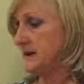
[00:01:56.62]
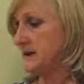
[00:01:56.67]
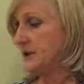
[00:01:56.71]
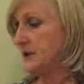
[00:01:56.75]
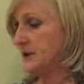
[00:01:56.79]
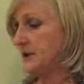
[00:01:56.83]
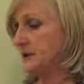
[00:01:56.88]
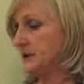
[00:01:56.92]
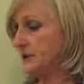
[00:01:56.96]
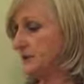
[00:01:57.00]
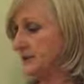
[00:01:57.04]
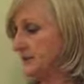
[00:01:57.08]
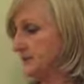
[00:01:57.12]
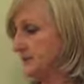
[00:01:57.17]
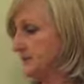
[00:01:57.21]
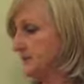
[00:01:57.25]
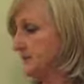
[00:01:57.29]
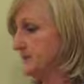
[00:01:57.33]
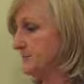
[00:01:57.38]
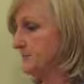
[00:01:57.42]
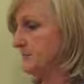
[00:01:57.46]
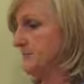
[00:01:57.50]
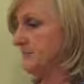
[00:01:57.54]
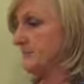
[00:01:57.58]
you just
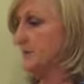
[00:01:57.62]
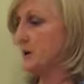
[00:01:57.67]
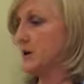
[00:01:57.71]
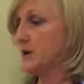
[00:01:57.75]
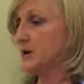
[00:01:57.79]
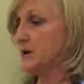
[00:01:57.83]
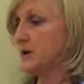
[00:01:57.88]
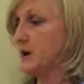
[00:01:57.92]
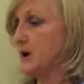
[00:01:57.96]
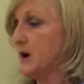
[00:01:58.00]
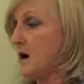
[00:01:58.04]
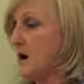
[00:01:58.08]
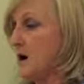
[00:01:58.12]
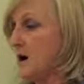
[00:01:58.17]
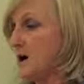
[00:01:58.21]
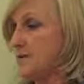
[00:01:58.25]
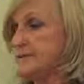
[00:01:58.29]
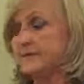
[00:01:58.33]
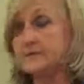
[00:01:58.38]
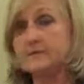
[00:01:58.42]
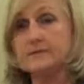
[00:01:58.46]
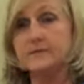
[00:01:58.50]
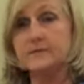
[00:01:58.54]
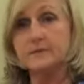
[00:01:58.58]
simply mark
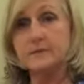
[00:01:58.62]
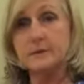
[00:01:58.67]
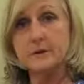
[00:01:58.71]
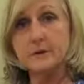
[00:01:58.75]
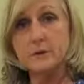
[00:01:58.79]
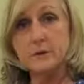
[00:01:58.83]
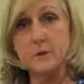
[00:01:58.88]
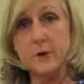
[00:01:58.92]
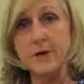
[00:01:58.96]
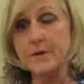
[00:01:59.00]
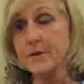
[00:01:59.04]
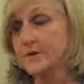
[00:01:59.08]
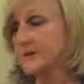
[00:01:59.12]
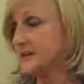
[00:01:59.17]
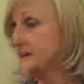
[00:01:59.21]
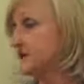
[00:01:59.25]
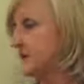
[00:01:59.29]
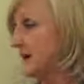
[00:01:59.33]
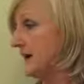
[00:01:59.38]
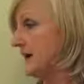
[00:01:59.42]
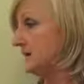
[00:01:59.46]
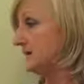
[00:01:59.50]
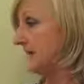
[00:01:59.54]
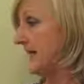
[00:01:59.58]
off whether the
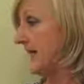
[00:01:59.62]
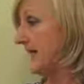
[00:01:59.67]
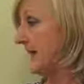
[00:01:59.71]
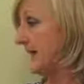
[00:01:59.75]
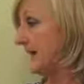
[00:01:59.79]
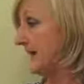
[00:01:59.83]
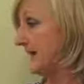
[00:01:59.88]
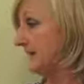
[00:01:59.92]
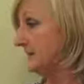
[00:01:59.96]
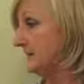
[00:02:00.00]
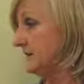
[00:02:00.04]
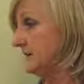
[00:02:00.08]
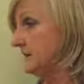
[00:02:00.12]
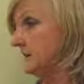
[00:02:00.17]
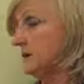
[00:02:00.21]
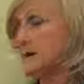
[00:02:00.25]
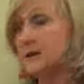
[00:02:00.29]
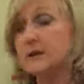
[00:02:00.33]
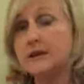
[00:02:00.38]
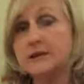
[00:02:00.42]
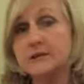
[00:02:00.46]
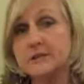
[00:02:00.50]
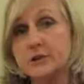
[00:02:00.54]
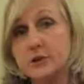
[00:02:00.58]
child
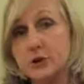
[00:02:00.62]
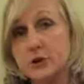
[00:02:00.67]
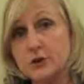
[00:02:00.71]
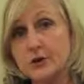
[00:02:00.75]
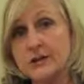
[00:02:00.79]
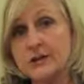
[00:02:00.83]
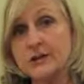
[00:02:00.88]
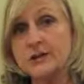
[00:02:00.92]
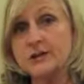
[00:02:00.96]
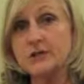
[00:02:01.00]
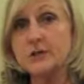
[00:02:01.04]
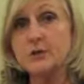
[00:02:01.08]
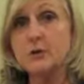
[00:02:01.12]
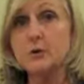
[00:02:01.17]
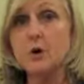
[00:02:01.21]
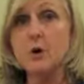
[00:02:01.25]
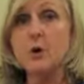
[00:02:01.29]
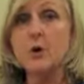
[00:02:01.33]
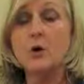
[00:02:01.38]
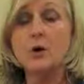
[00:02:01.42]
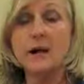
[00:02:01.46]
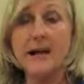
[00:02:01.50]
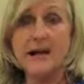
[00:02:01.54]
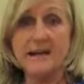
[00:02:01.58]
is learning to,
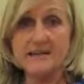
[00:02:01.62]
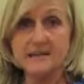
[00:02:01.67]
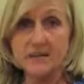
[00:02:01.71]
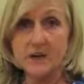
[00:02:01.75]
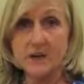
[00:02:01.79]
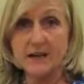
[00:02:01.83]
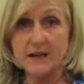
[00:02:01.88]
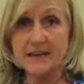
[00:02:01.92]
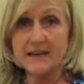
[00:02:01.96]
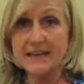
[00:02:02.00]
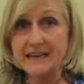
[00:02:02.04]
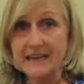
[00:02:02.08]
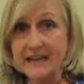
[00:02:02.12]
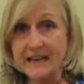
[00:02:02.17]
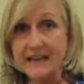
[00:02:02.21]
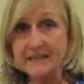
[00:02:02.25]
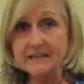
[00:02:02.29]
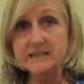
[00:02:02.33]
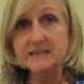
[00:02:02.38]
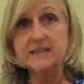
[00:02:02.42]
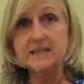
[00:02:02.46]
or has not yet